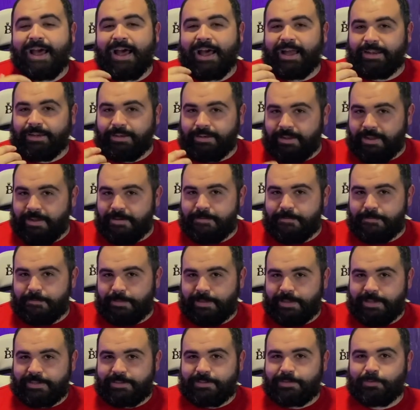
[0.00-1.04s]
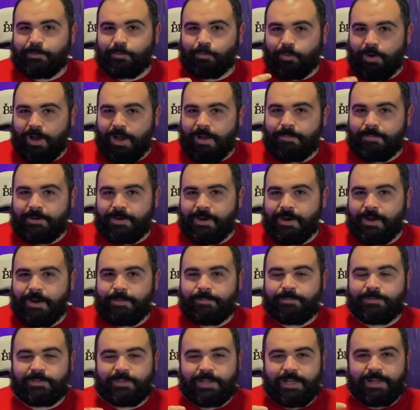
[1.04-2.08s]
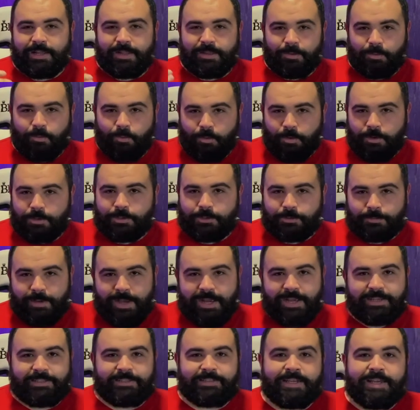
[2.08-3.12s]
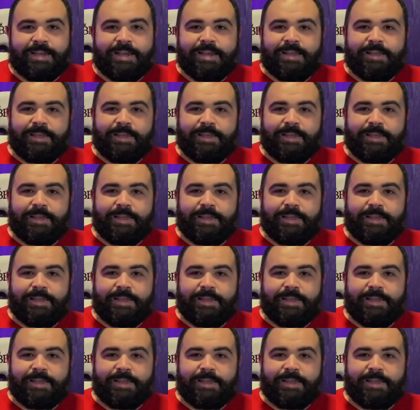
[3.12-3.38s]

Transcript: I love this rom-com set in the workspace.